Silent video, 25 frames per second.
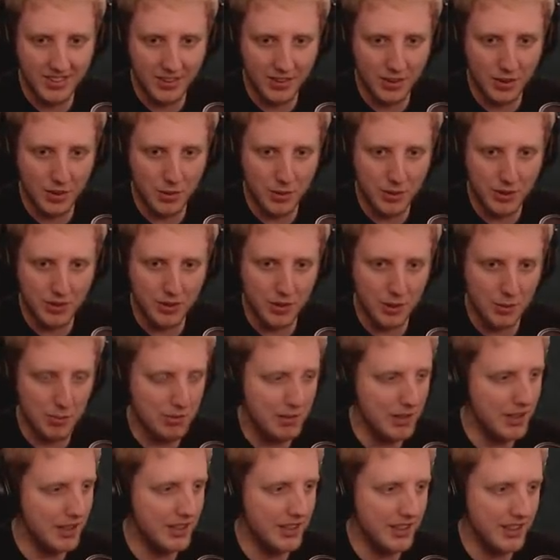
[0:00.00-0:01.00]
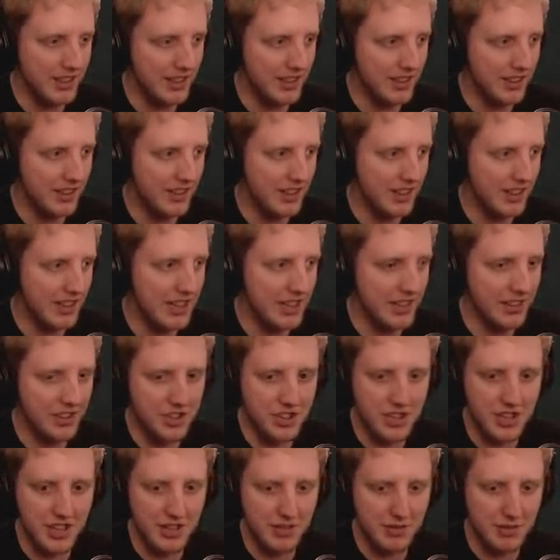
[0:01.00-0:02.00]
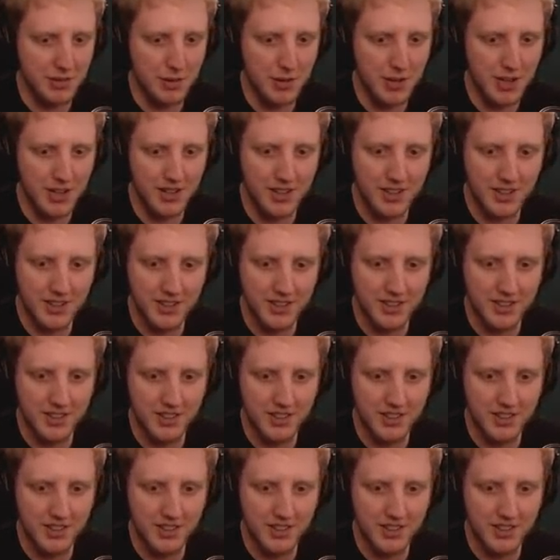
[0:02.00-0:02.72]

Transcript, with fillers: So we took a break and I, I laid in the shade for a while.